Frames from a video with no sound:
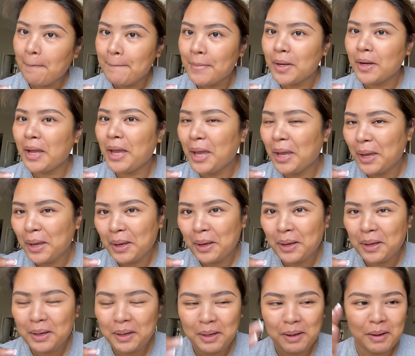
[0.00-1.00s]
Okay.
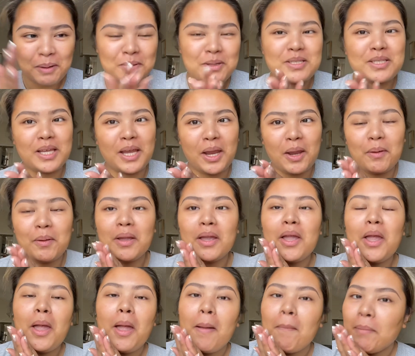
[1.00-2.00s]
I'm just saying.
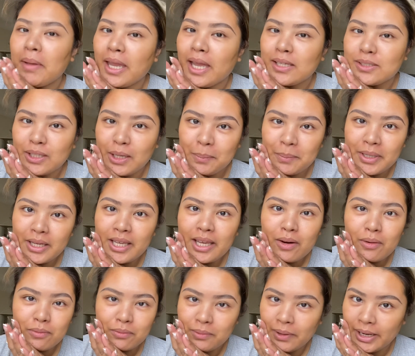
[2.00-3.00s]
But yeah, so I'm gonna get
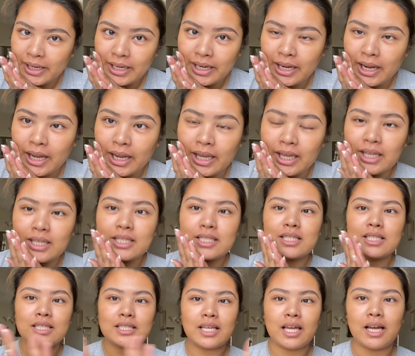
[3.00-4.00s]
ready,
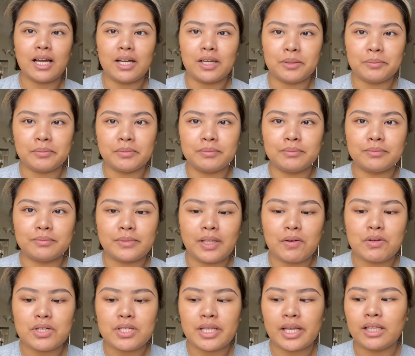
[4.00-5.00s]
guys. That was
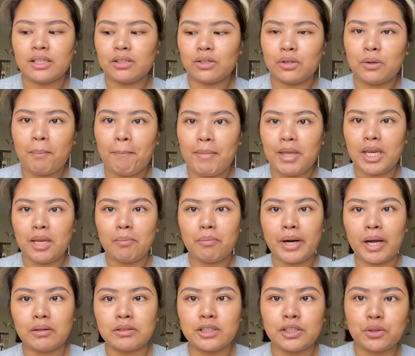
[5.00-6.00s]
just like a little mini brow
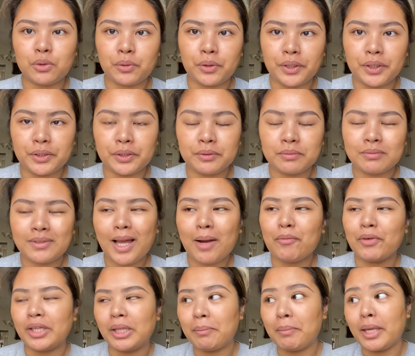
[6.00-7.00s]
tutorial. Not
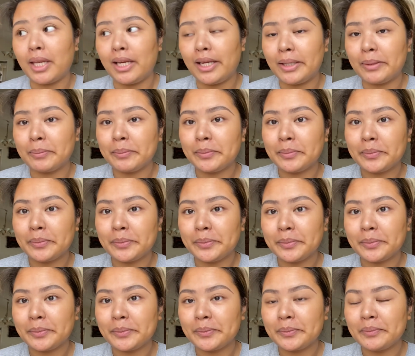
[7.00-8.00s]
really mini.
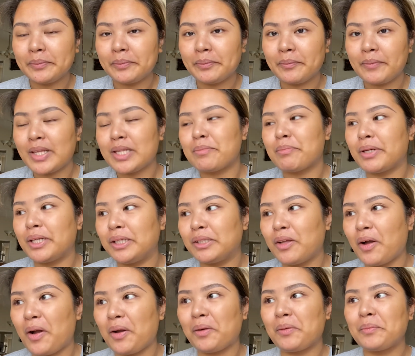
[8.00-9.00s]
It's pretty
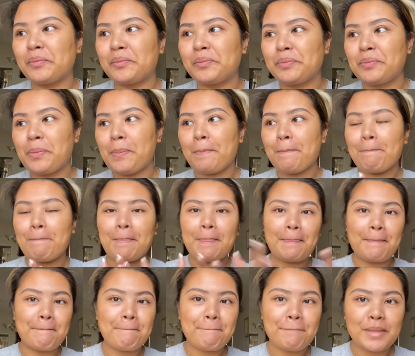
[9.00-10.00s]
long.
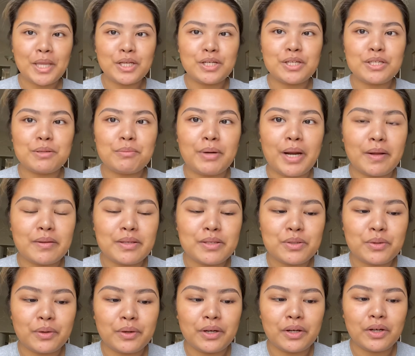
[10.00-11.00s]
Just a brow
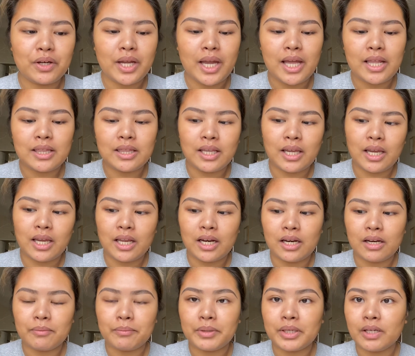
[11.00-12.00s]
tutorial, and then
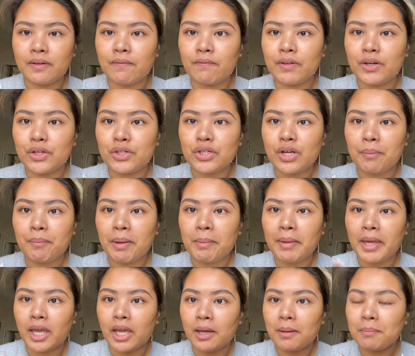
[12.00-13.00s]
I'm gonna finish up my
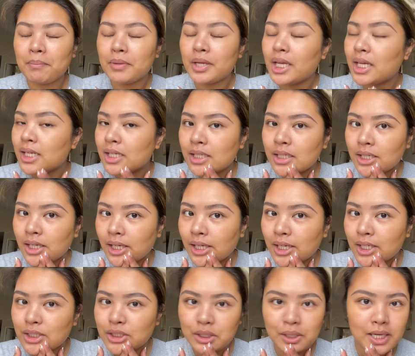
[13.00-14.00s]
makeup, and I'll
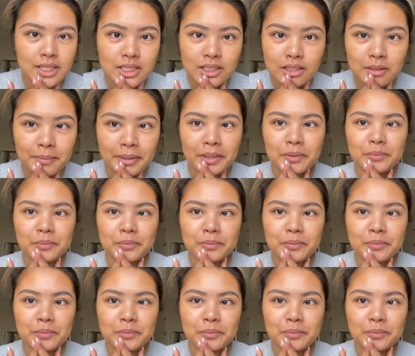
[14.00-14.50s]
see you guys in a little bit.